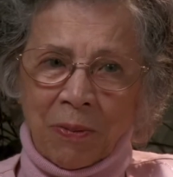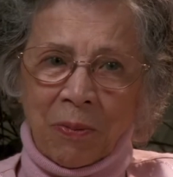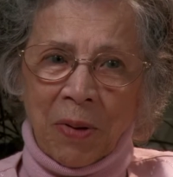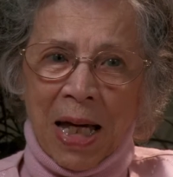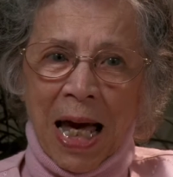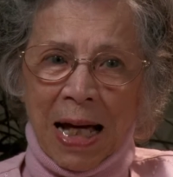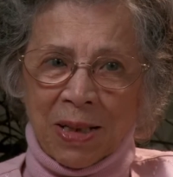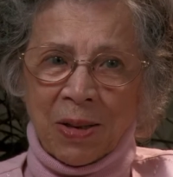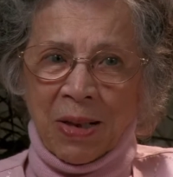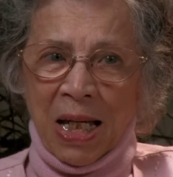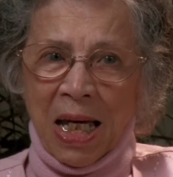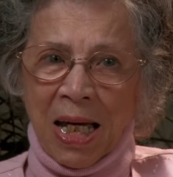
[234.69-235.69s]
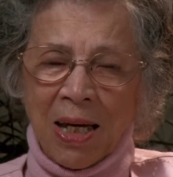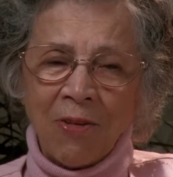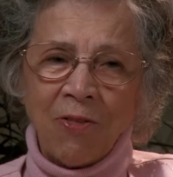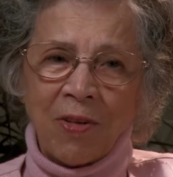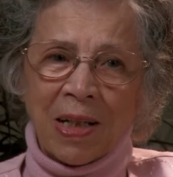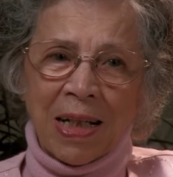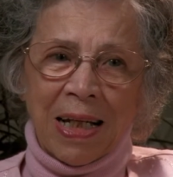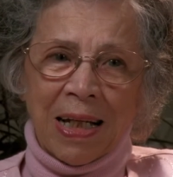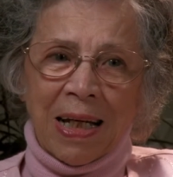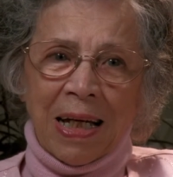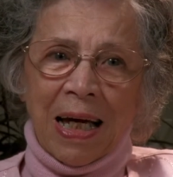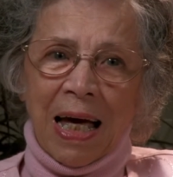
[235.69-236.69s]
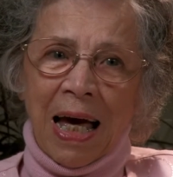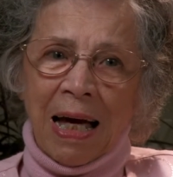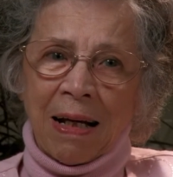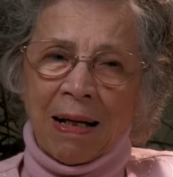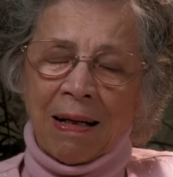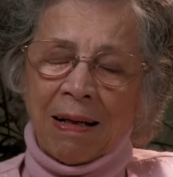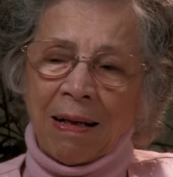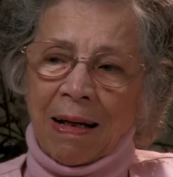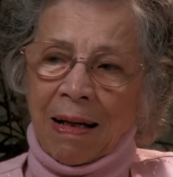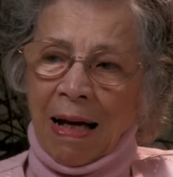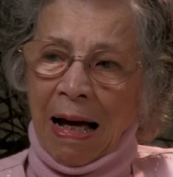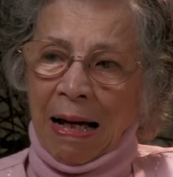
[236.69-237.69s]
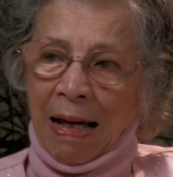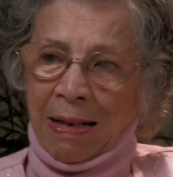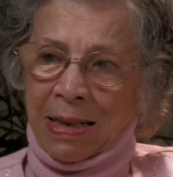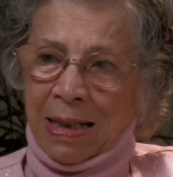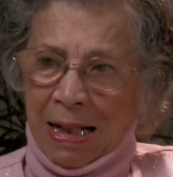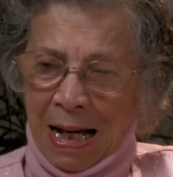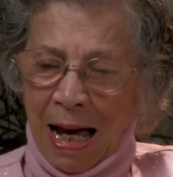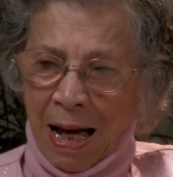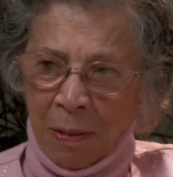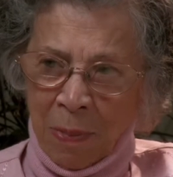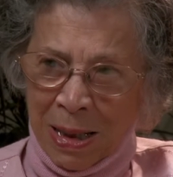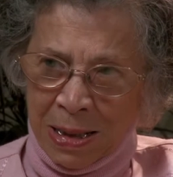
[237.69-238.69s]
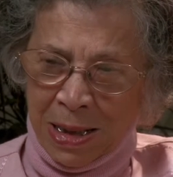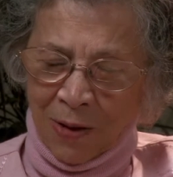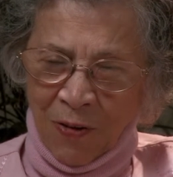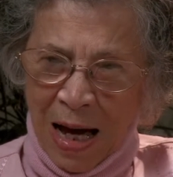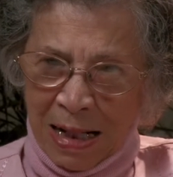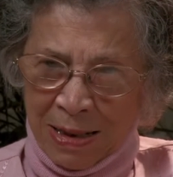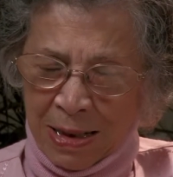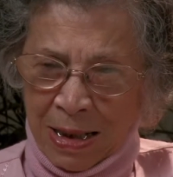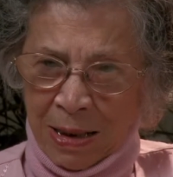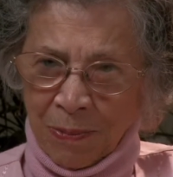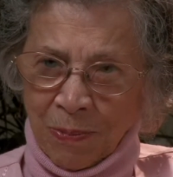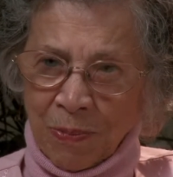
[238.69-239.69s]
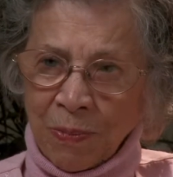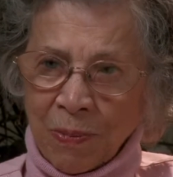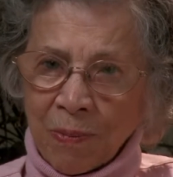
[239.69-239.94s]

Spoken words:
we had to leave. And I guess Dad must have asked him,